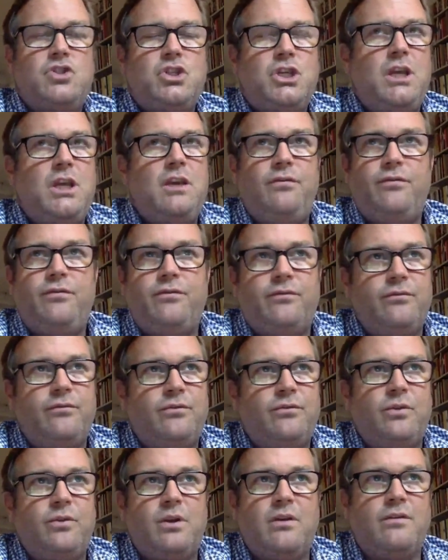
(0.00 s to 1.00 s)
chief
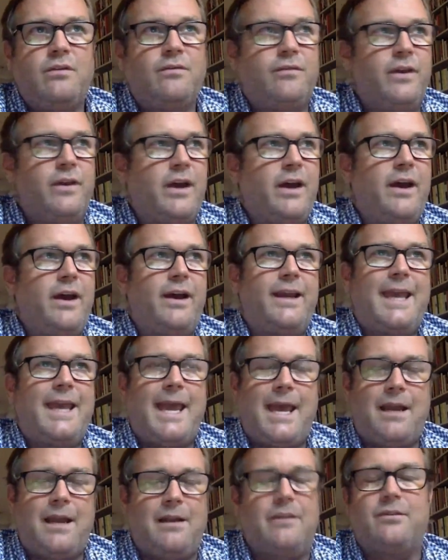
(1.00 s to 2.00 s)
sort of
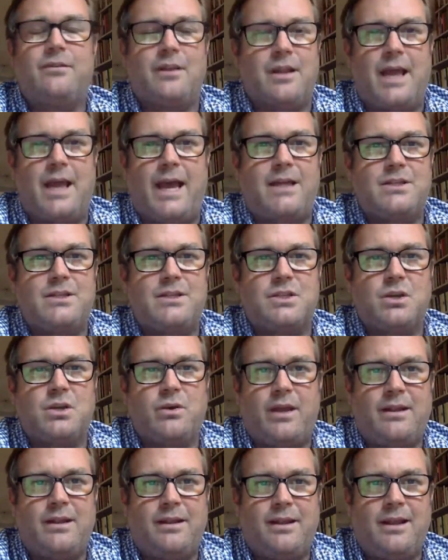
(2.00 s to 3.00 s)
catalyst in that.
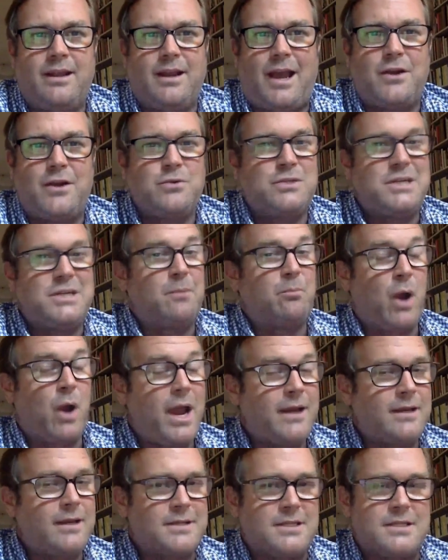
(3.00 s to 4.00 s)
So I don't take
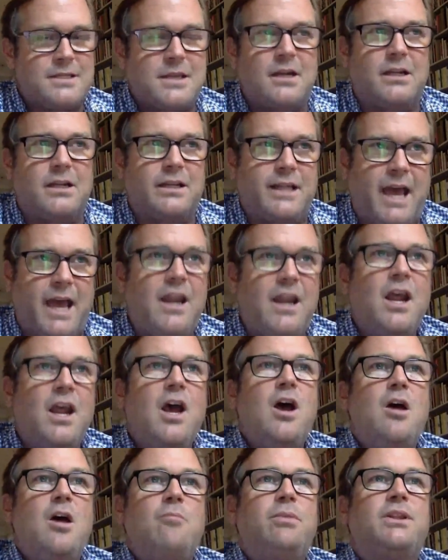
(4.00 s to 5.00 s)
pride necessarily in that,
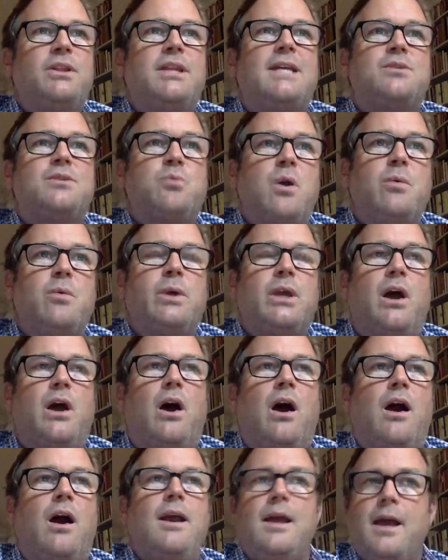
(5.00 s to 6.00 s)
but that's where we
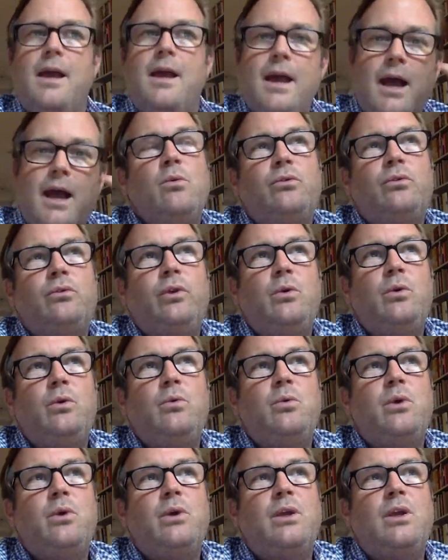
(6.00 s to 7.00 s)
are.
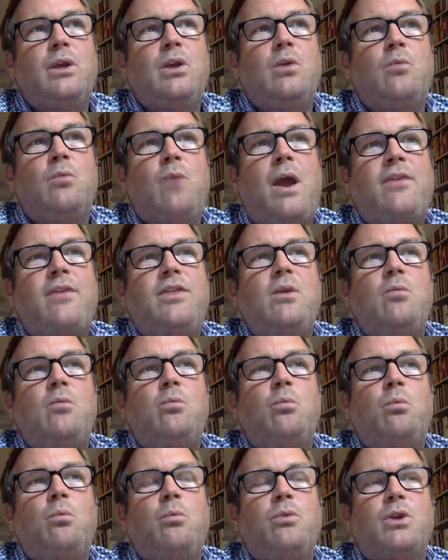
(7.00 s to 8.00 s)
So I think
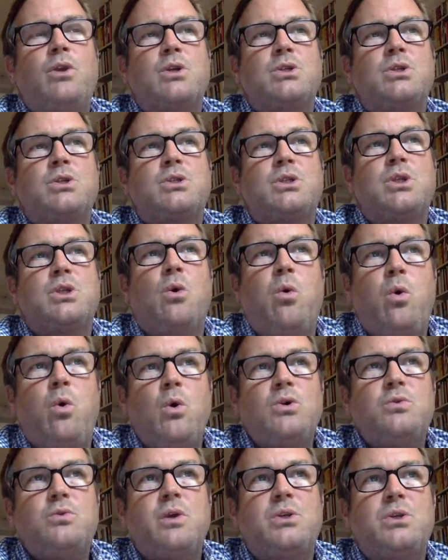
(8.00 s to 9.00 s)
there's the
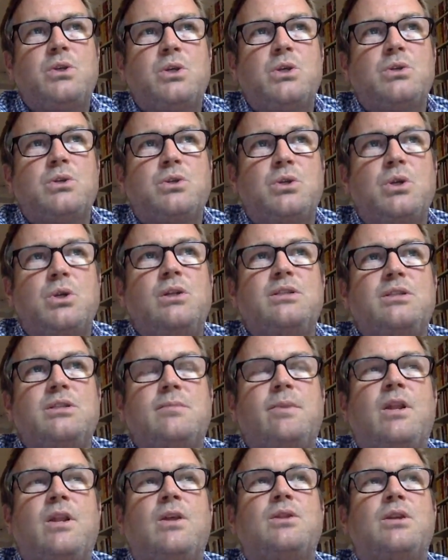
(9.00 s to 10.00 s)
horse race
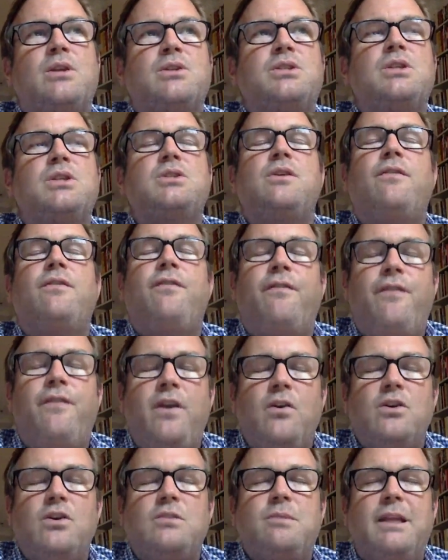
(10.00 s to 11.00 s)
journalism, and then there's such a
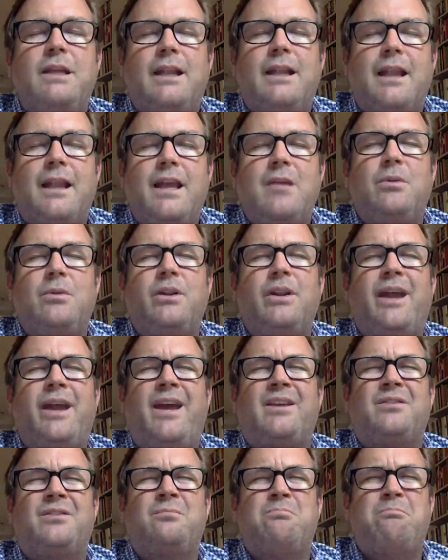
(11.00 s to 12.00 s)
fear to be labeled
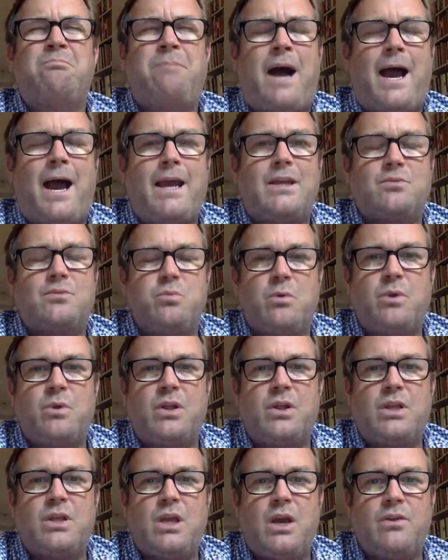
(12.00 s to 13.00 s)
as biased one
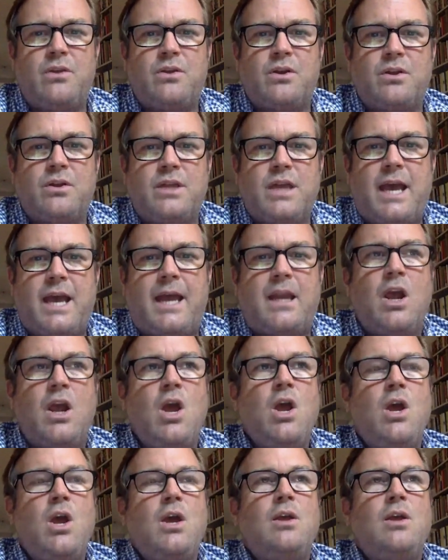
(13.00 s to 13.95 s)
way or the other that